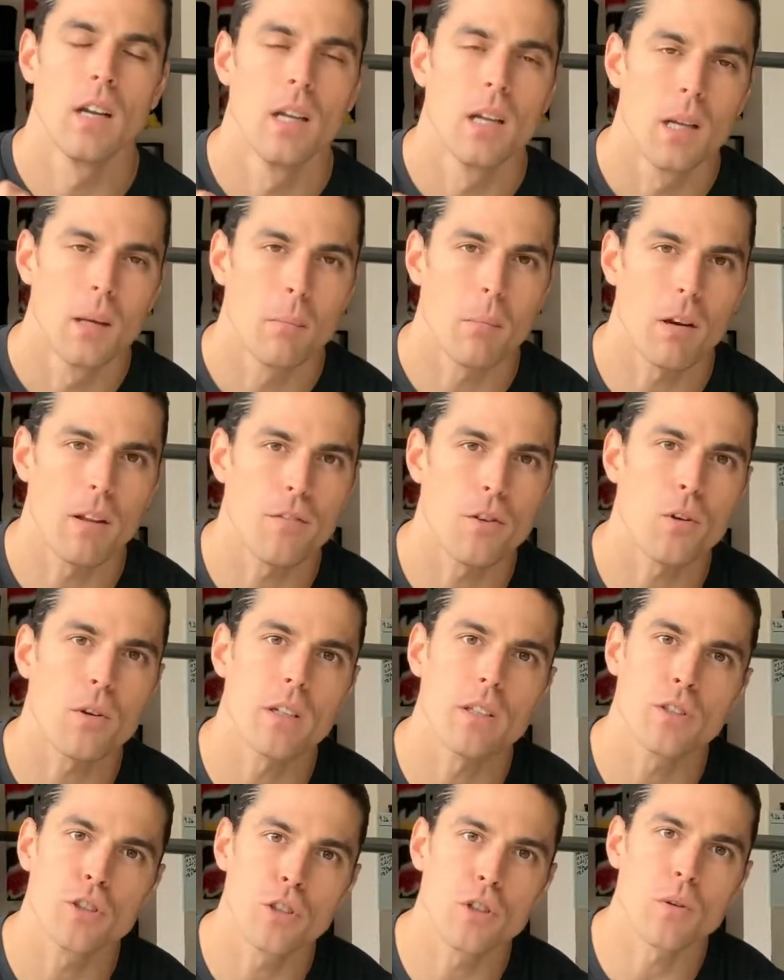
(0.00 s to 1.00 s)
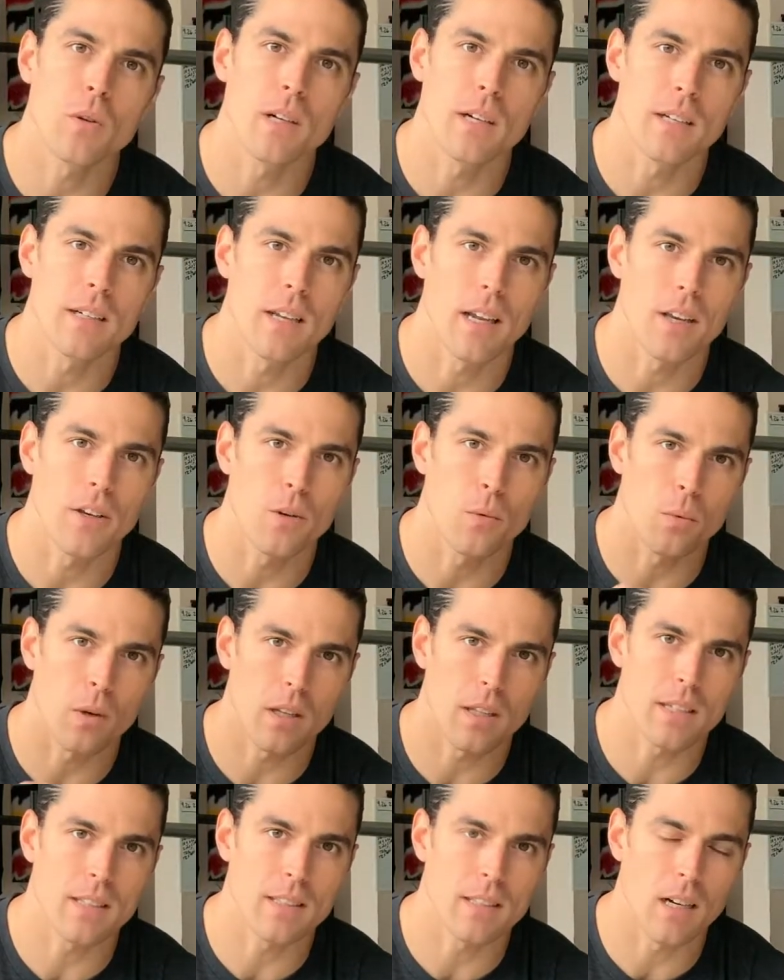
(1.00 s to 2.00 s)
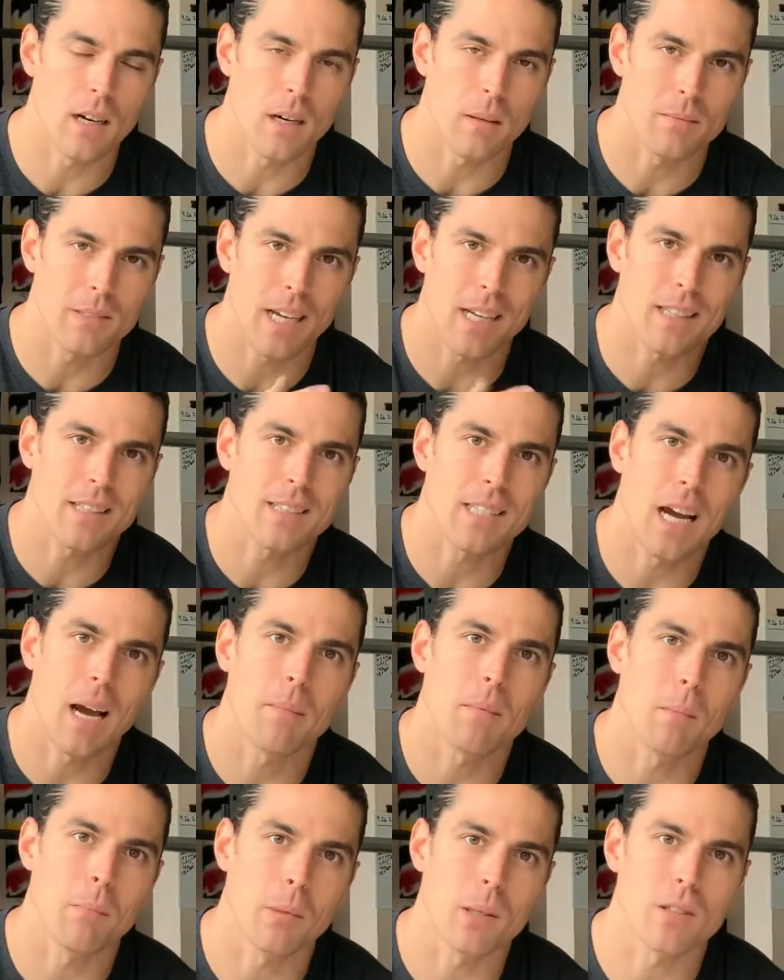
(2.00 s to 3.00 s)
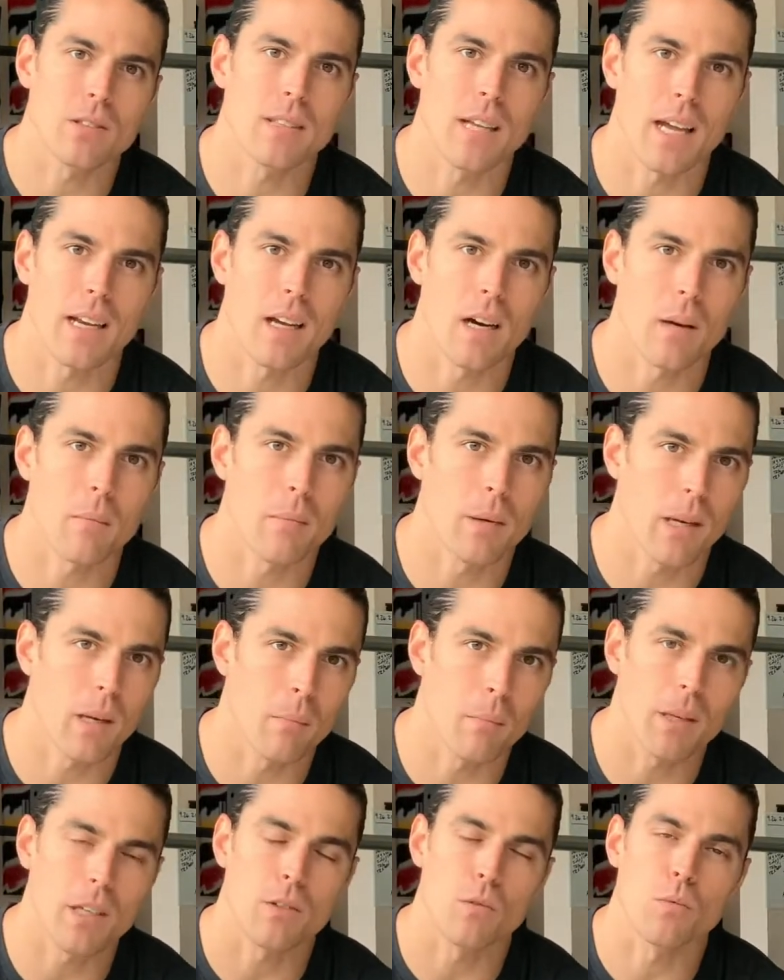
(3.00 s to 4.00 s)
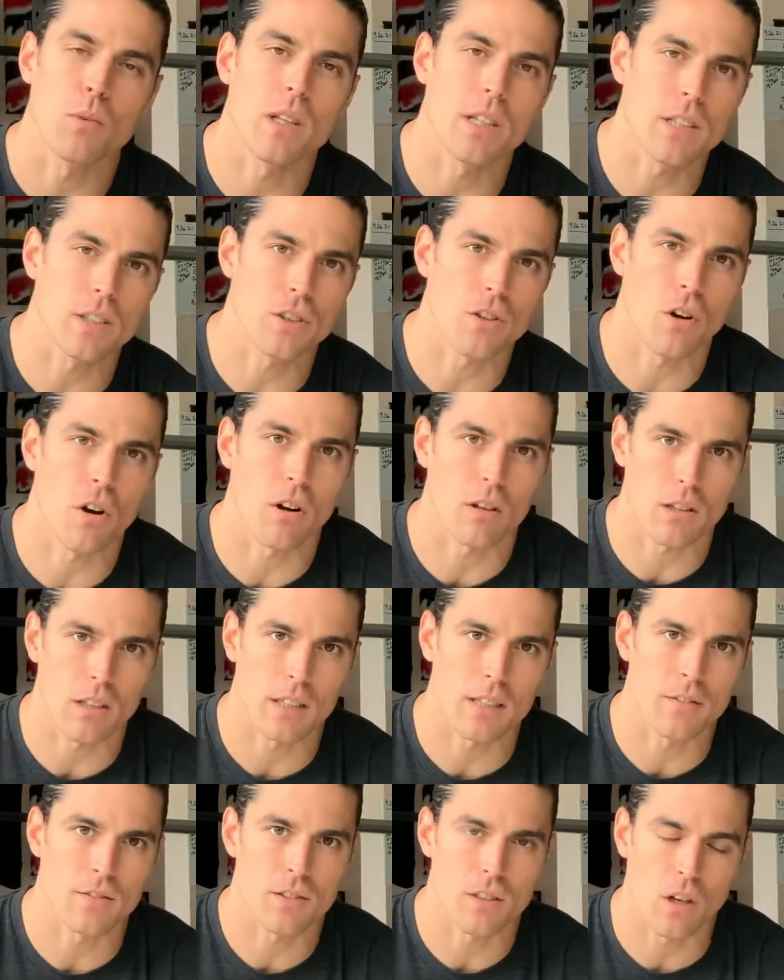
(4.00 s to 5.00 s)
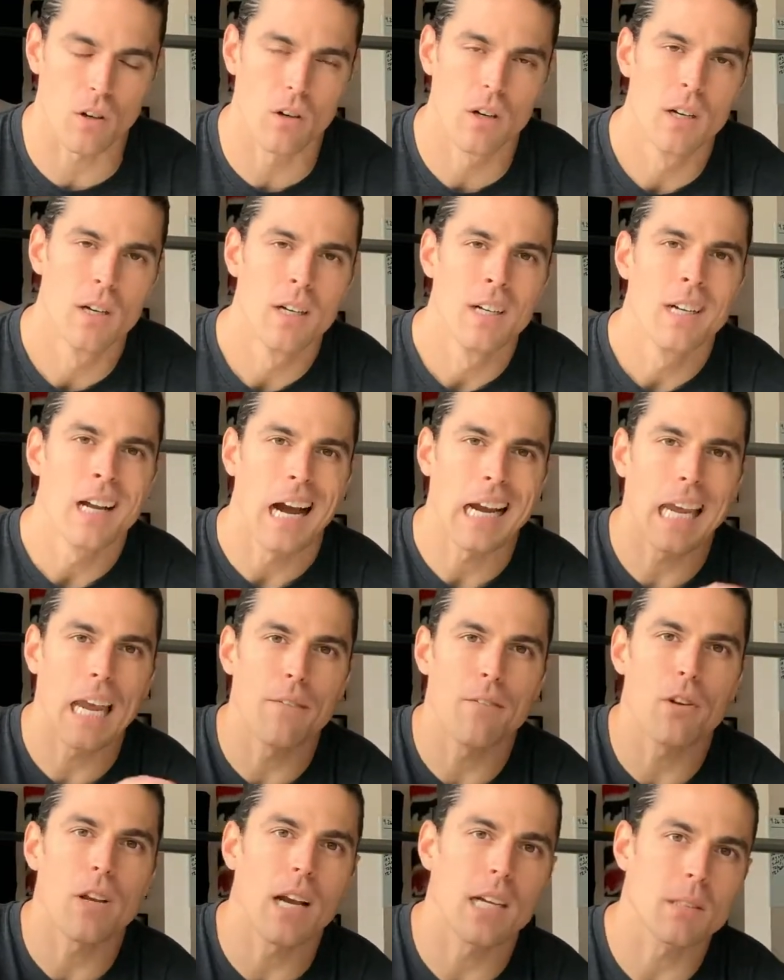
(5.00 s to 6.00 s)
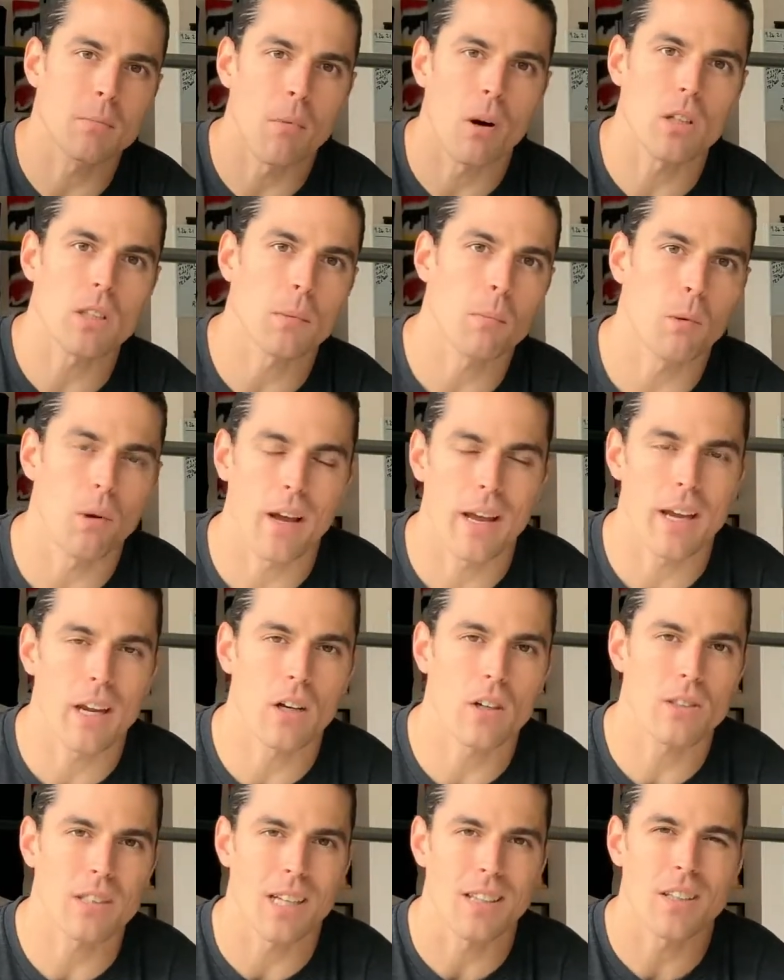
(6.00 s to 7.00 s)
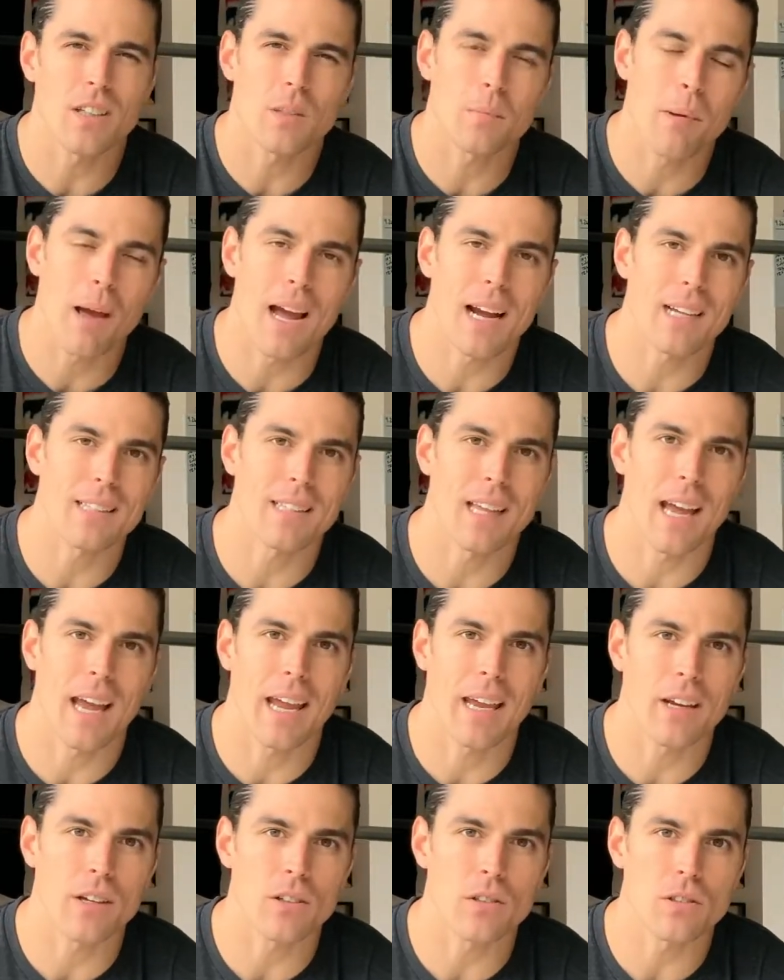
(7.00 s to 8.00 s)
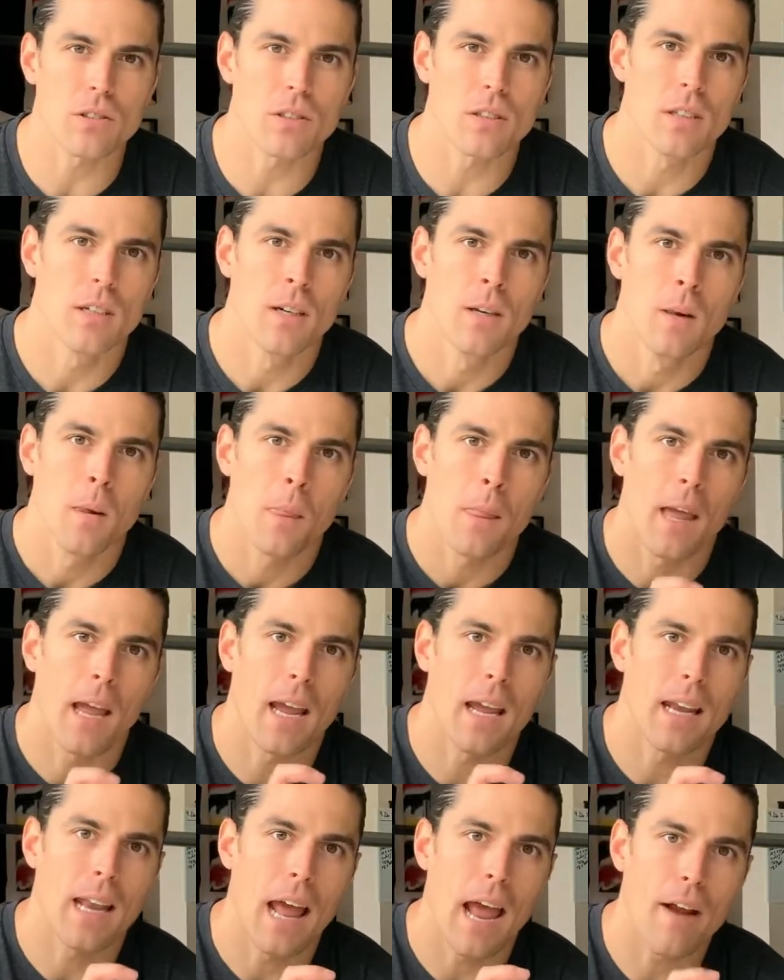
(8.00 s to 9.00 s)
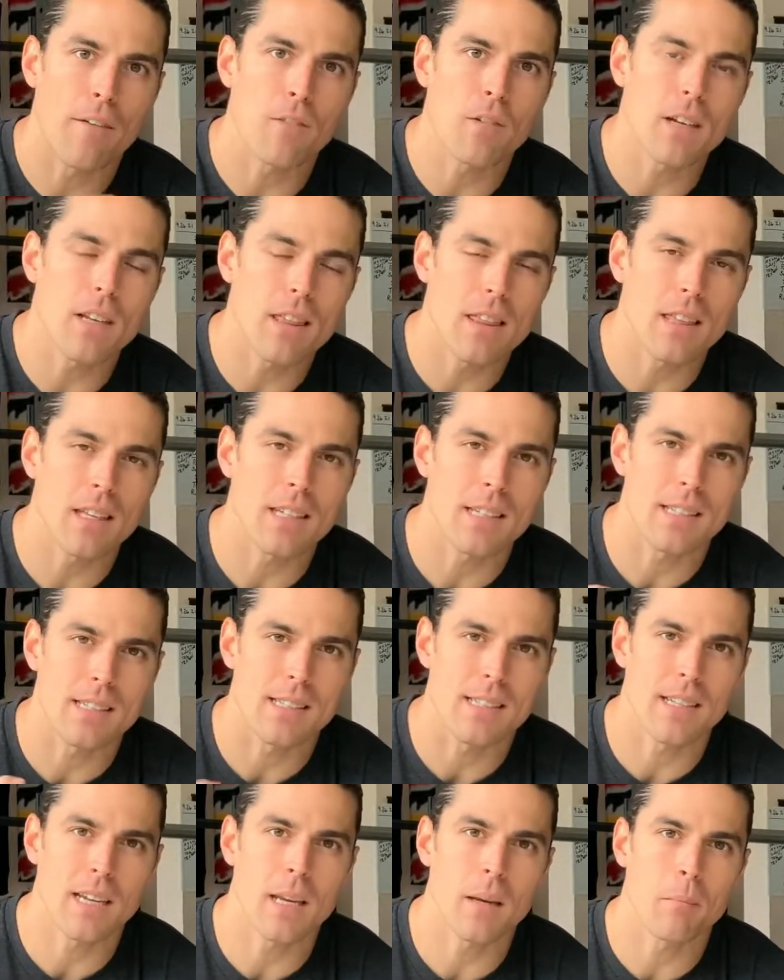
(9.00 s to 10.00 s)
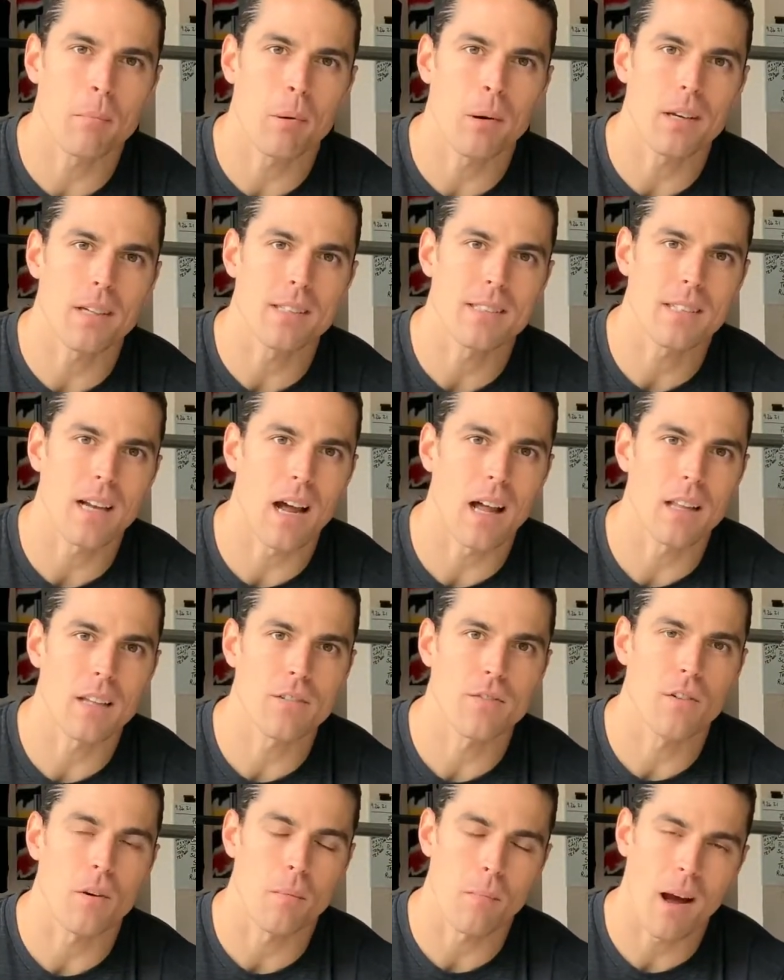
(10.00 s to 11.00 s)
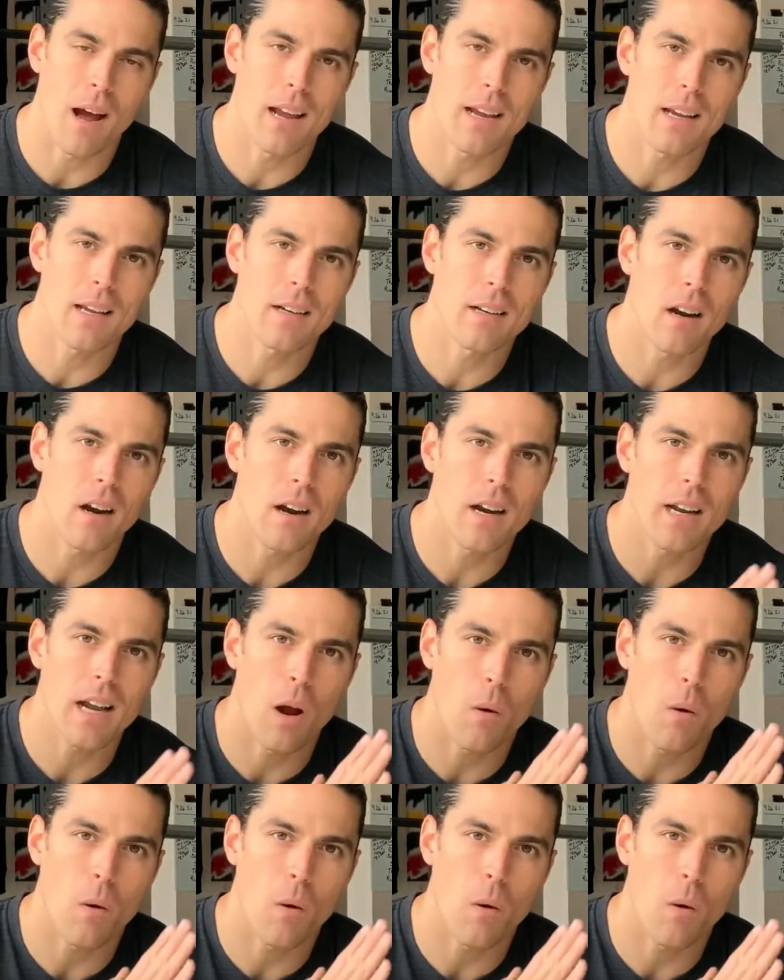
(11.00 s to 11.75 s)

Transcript: But if you can do it and you really take the time to build that up, it can be a really strong lift. So I gave you guys multiple angles. I looked back at the angles and everything seemed pretty solid from my end, all right?